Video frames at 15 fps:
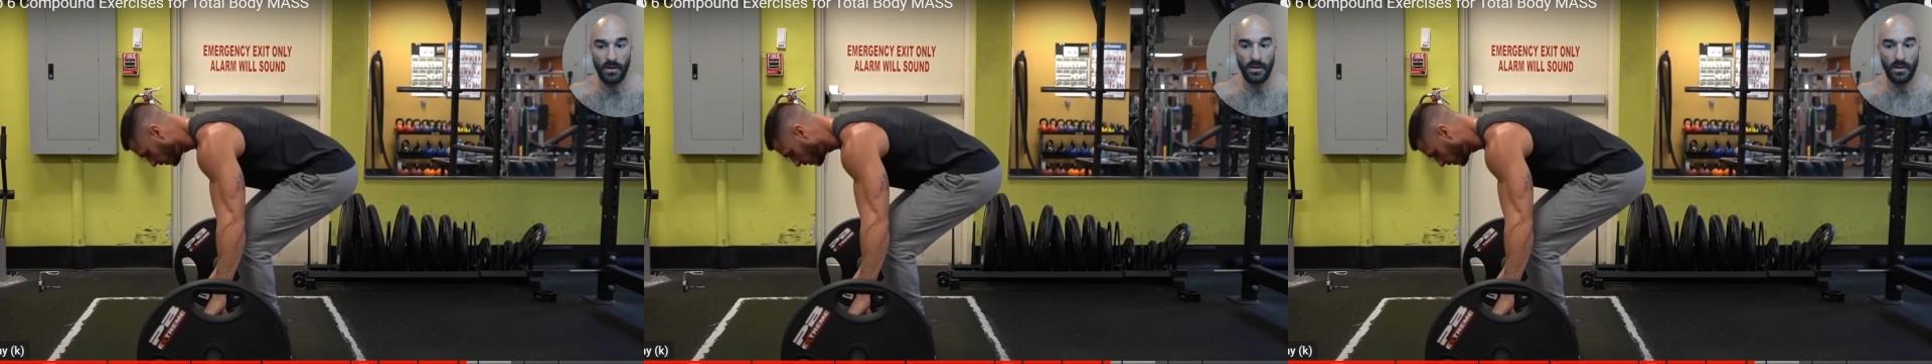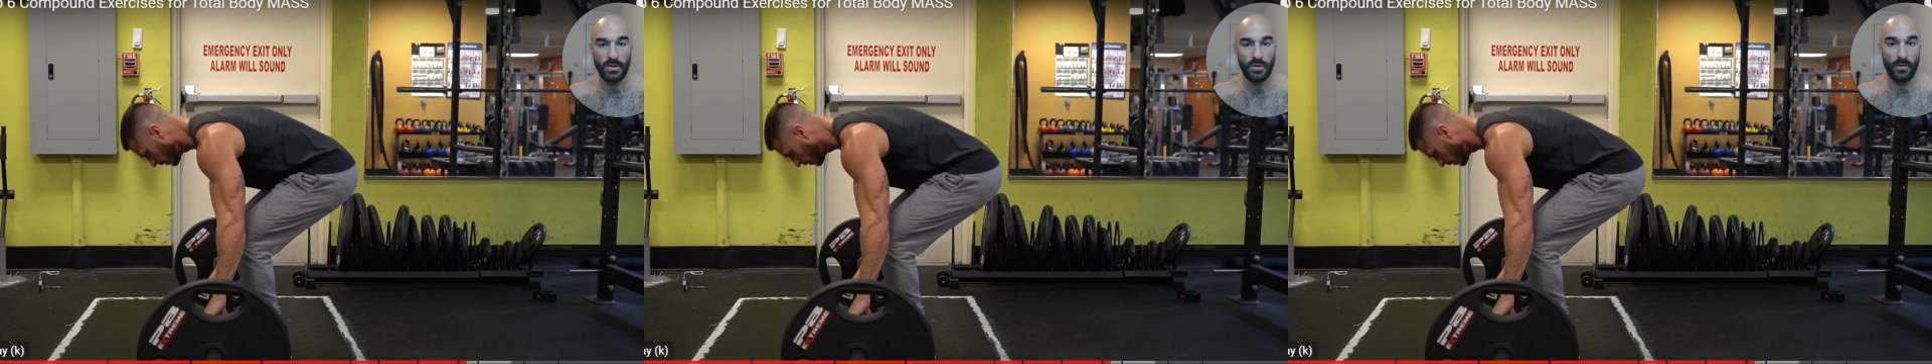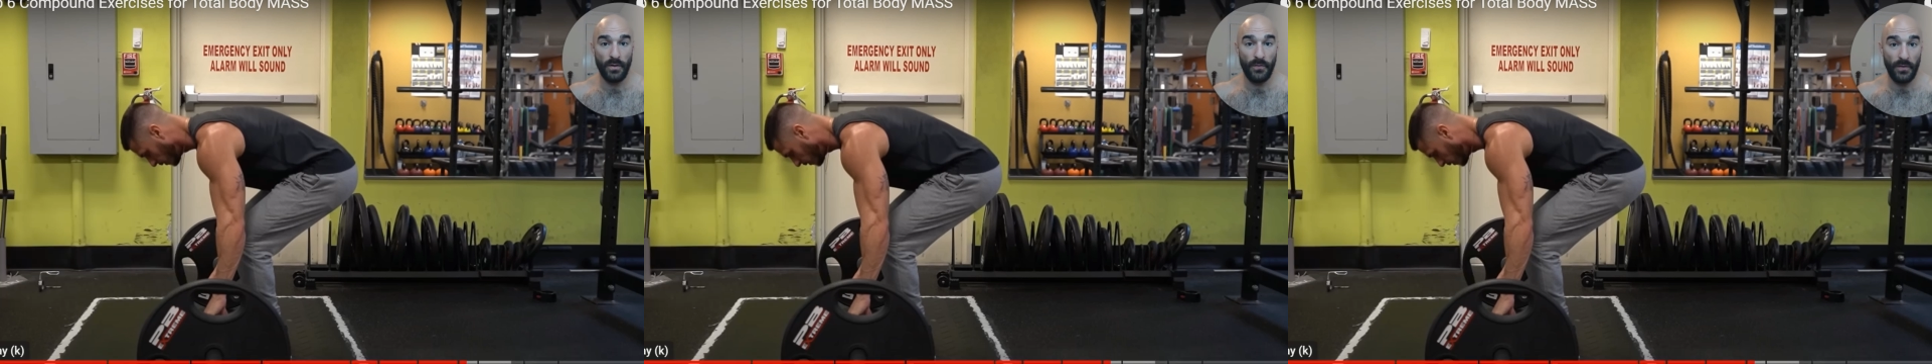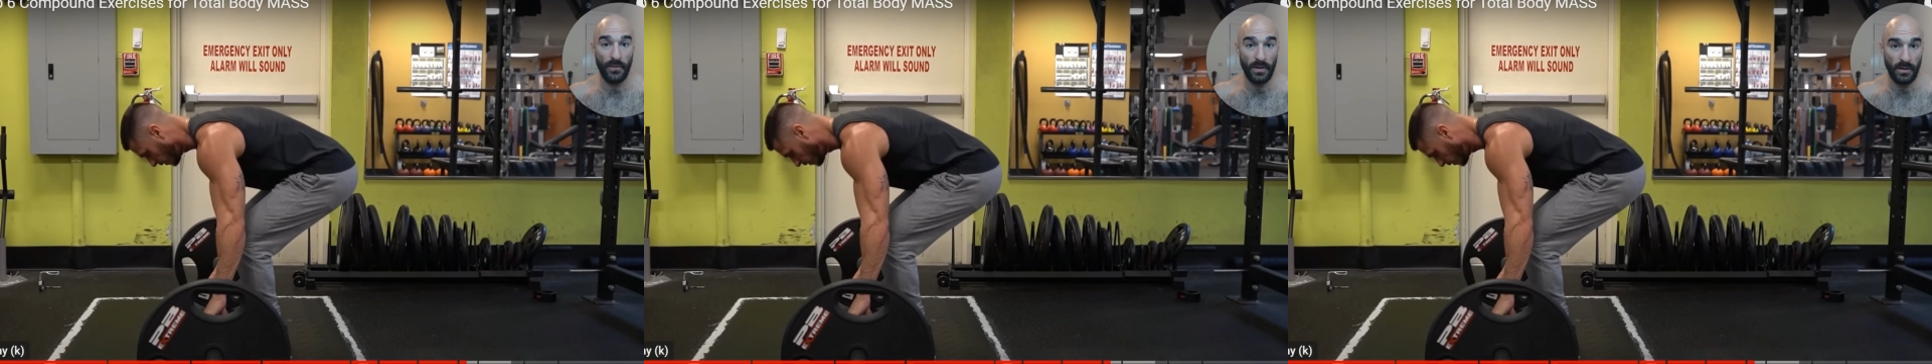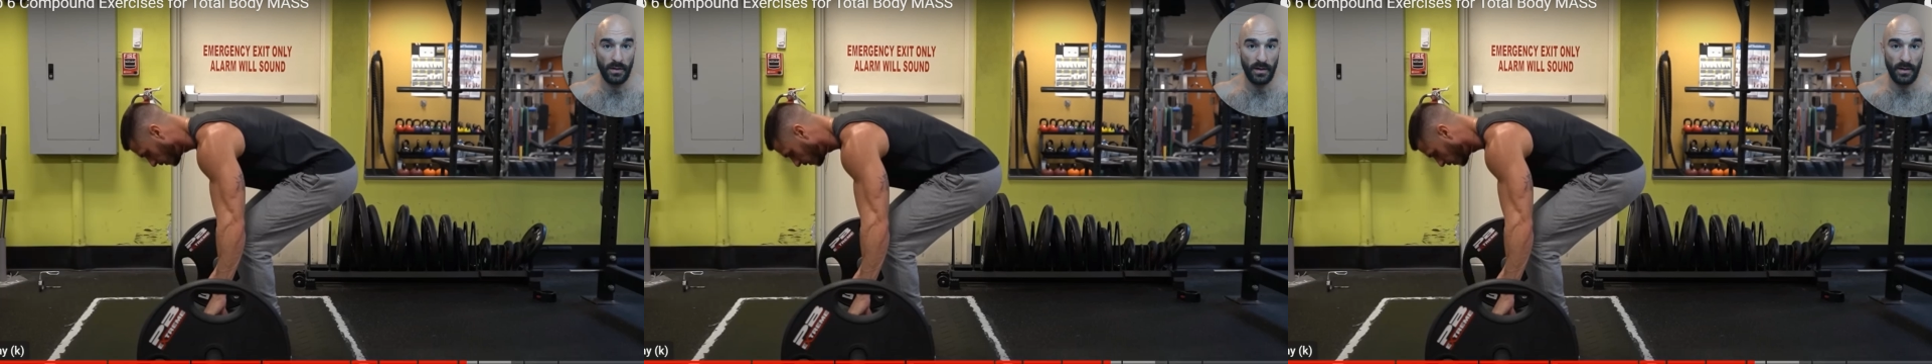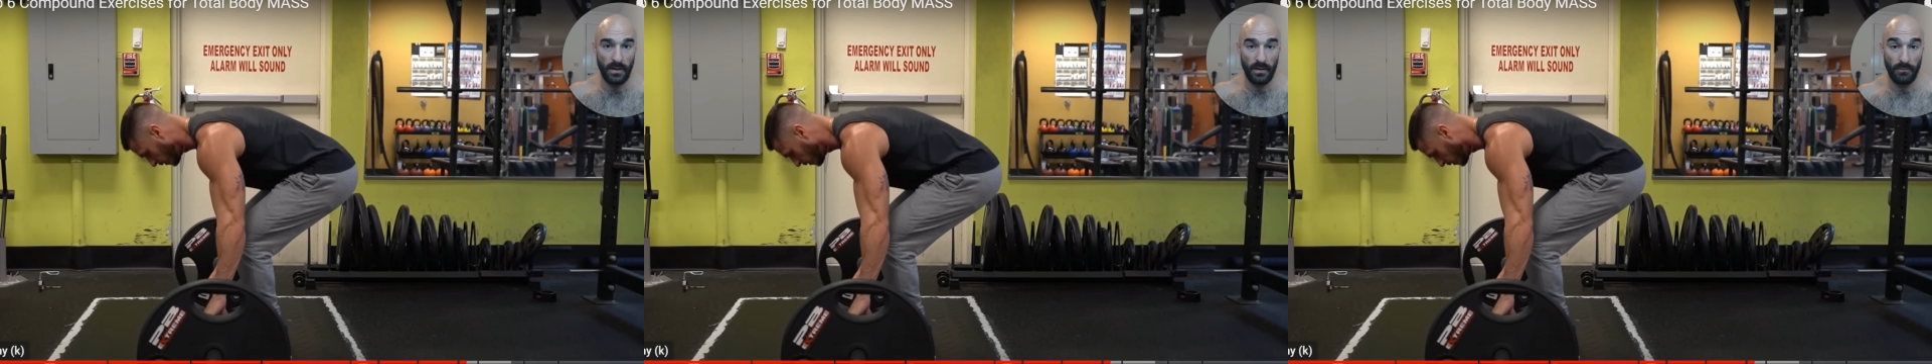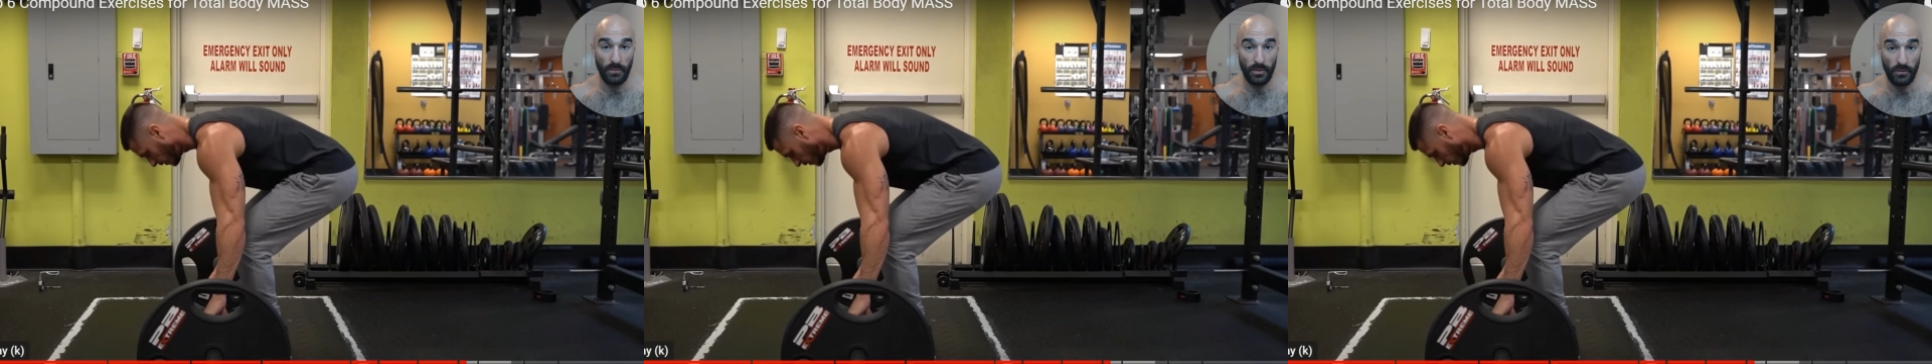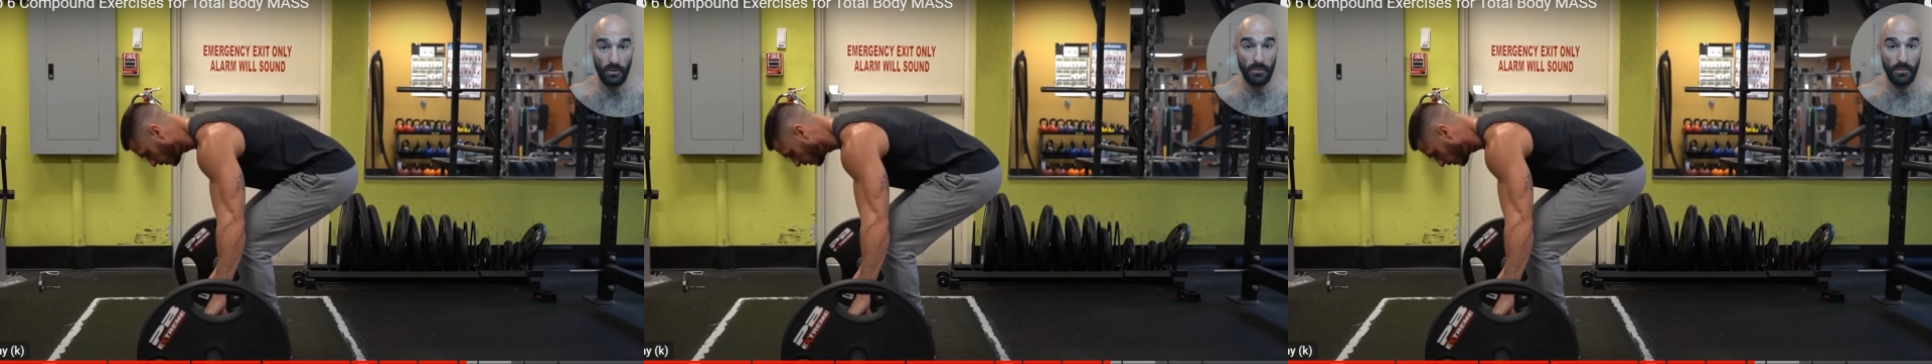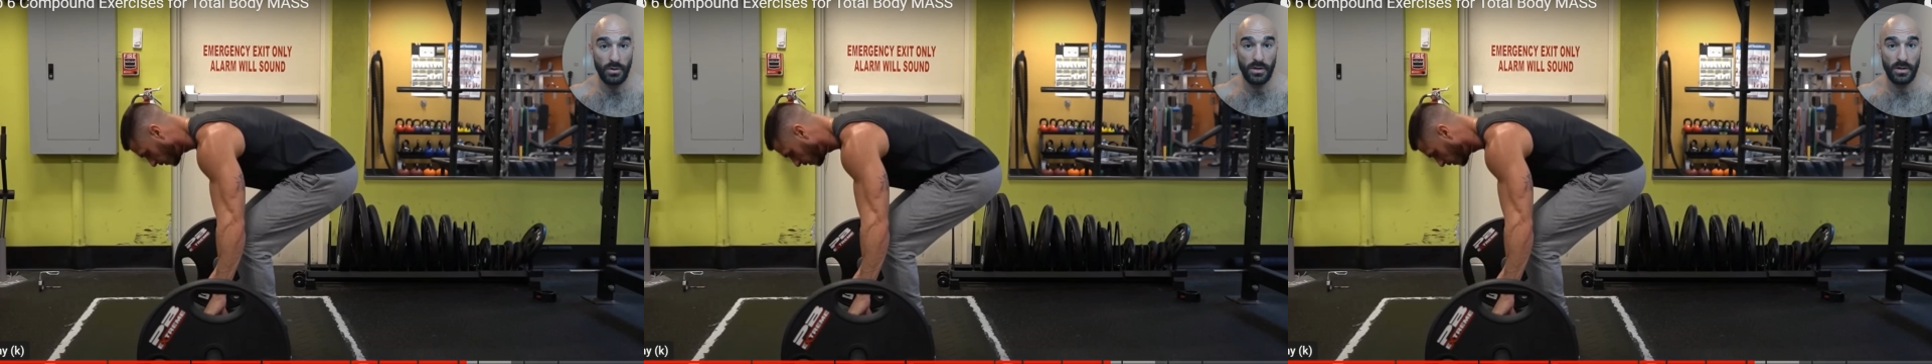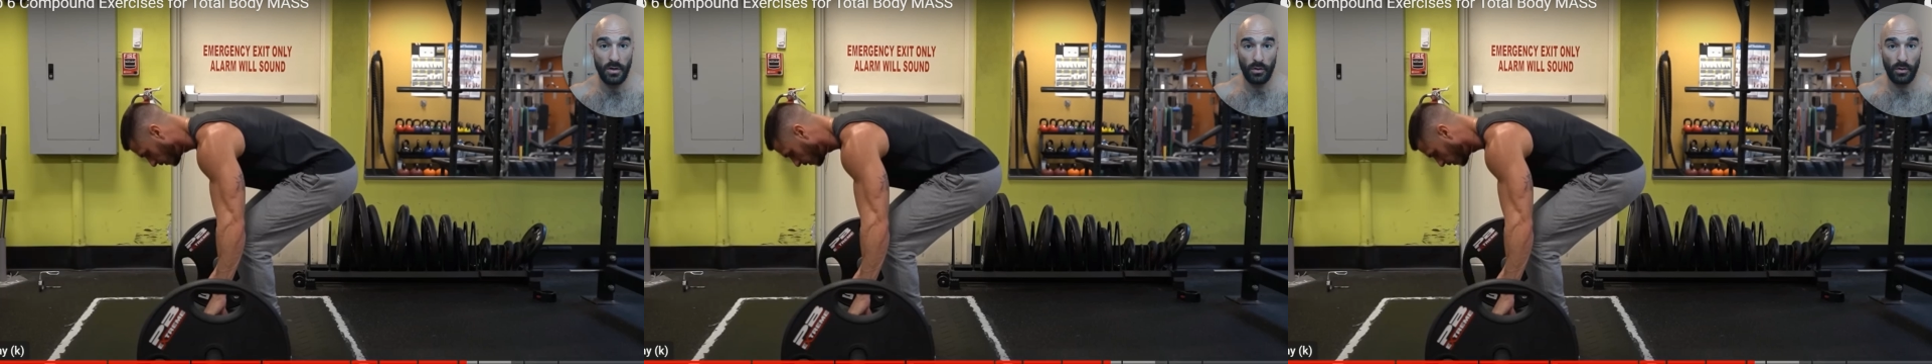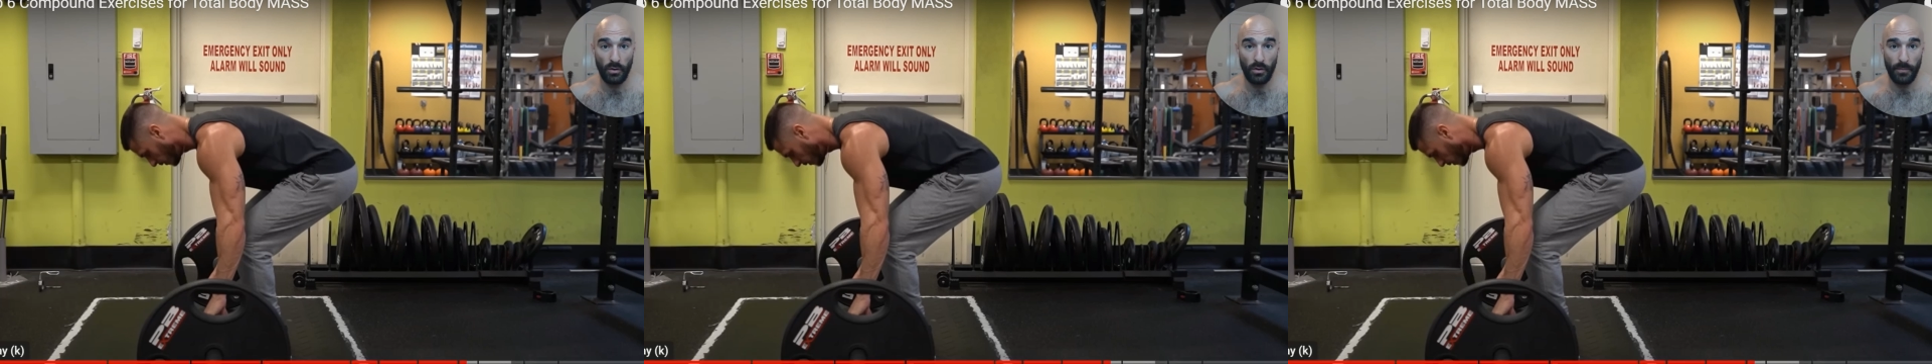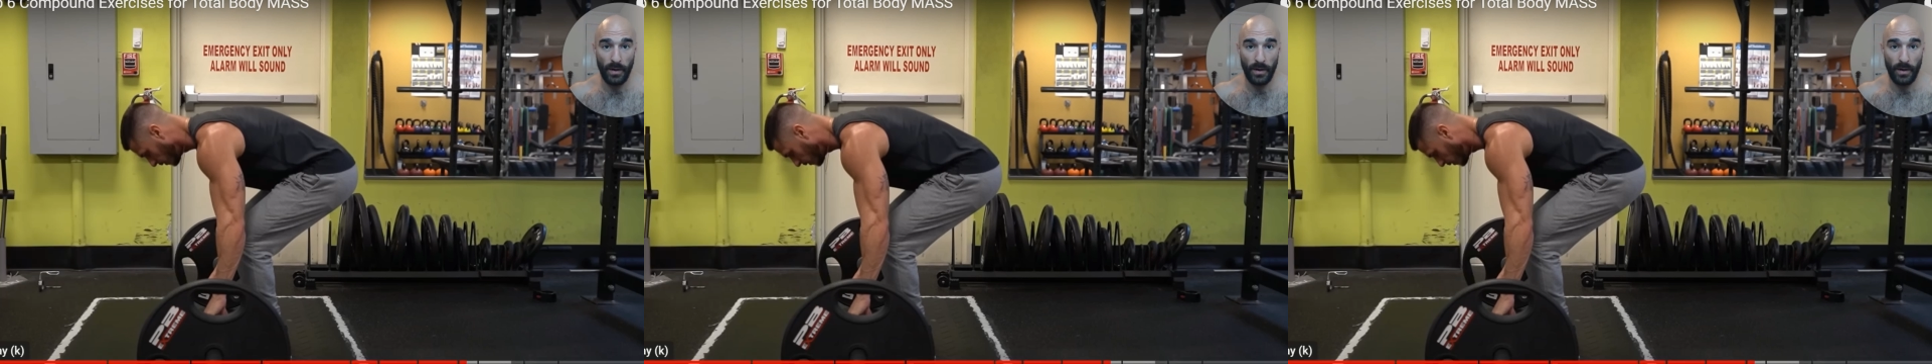So if you're feeling it too much in your lower